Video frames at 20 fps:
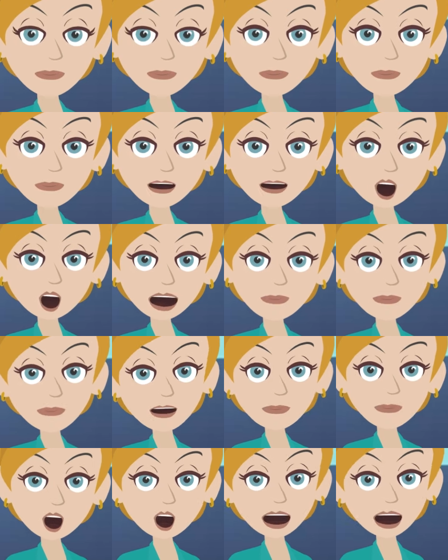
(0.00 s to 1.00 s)
but no big
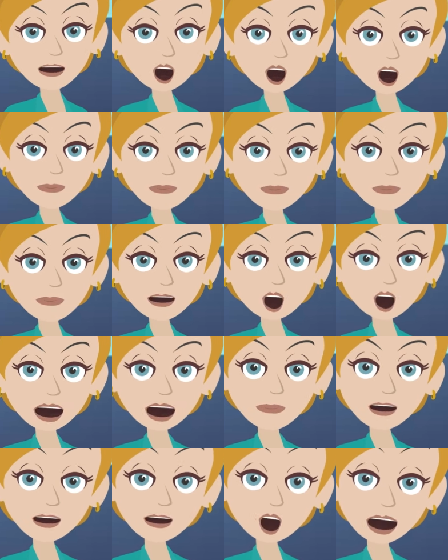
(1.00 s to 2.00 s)
deal. You can, with
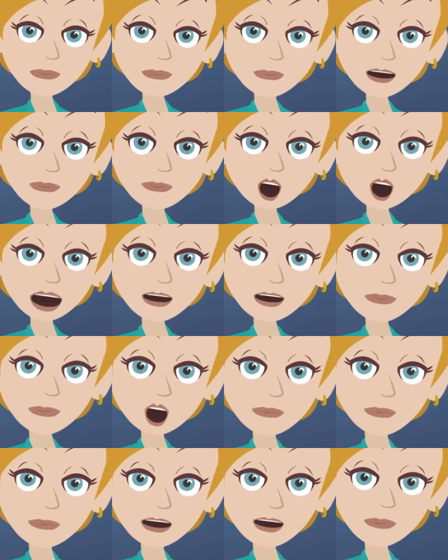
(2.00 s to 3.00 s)
very little effort,
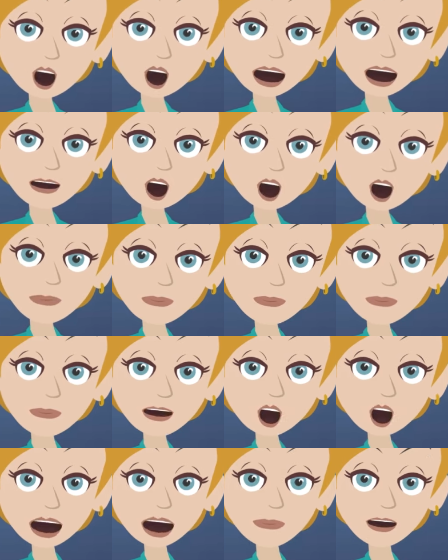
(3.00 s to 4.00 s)
far less than you think
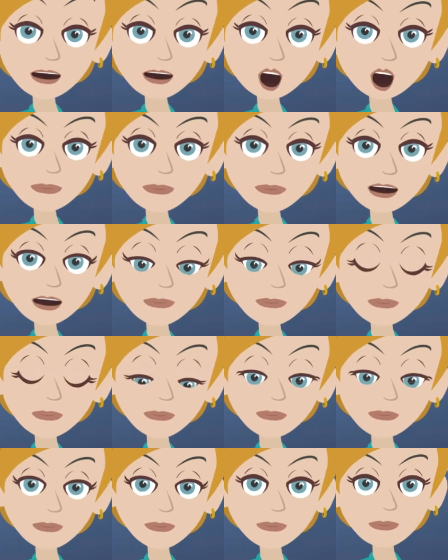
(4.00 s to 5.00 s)
right now, change
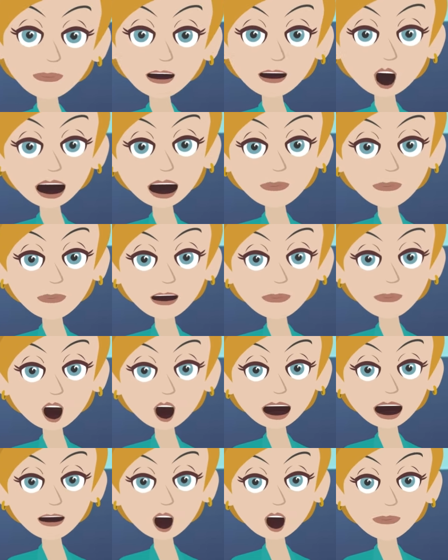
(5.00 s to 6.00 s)
your dominant vibration so
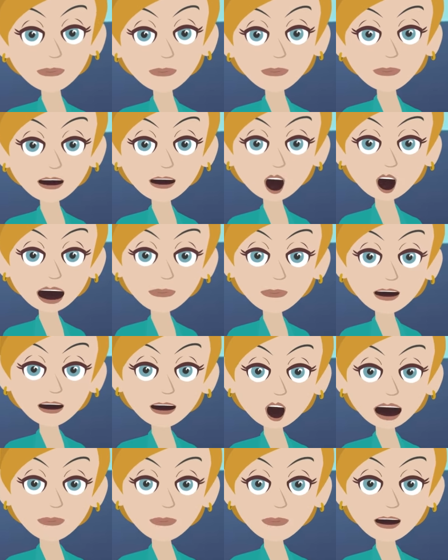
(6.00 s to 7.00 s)
that it matches your
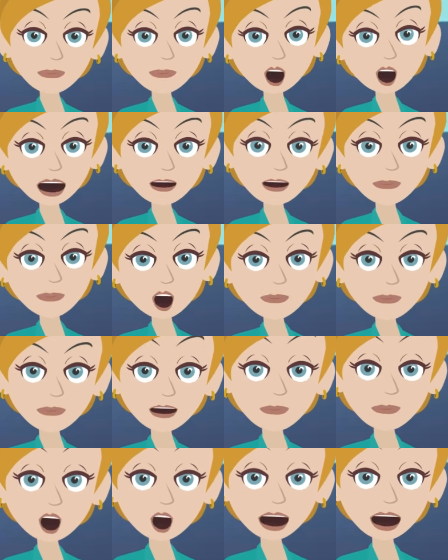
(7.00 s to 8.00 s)
desire. And that is
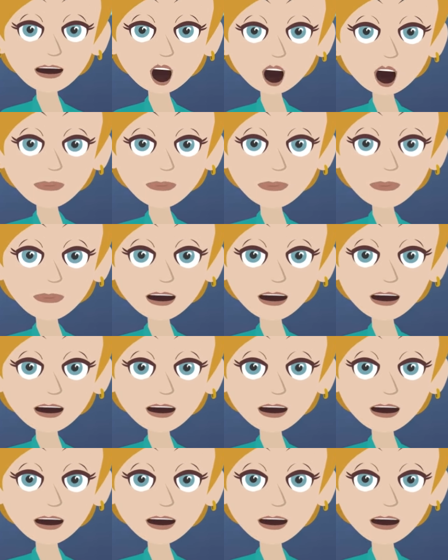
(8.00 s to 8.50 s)
really what deliberate